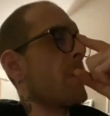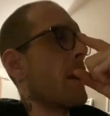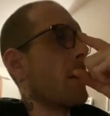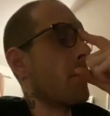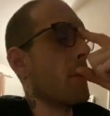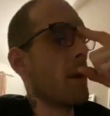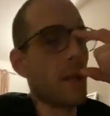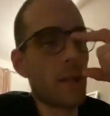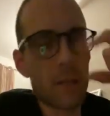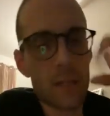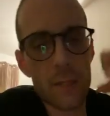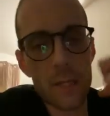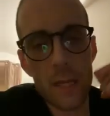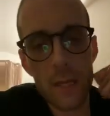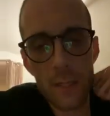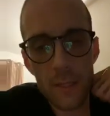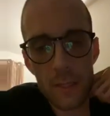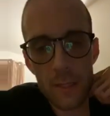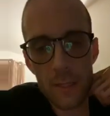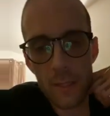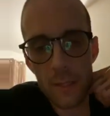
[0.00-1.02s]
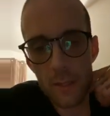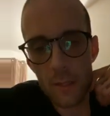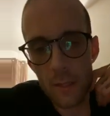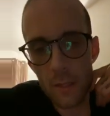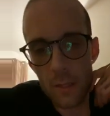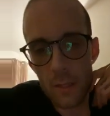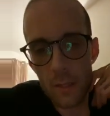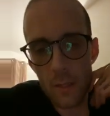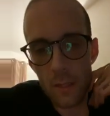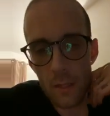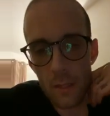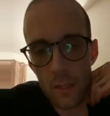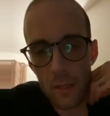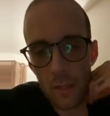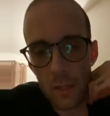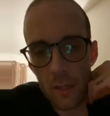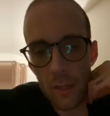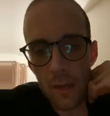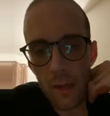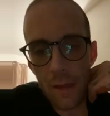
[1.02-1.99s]
that makes sense.
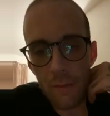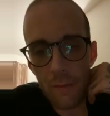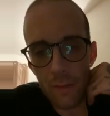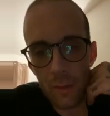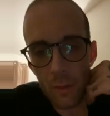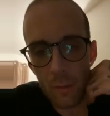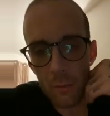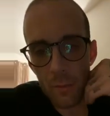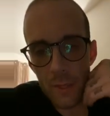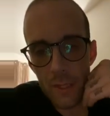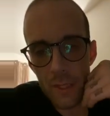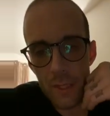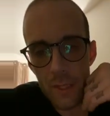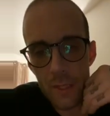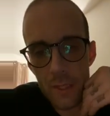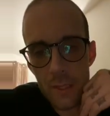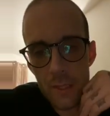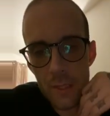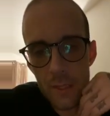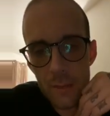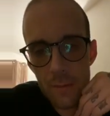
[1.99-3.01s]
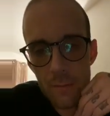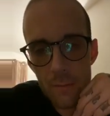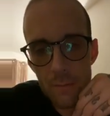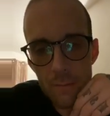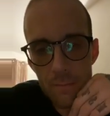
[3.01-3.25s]
An ethical business.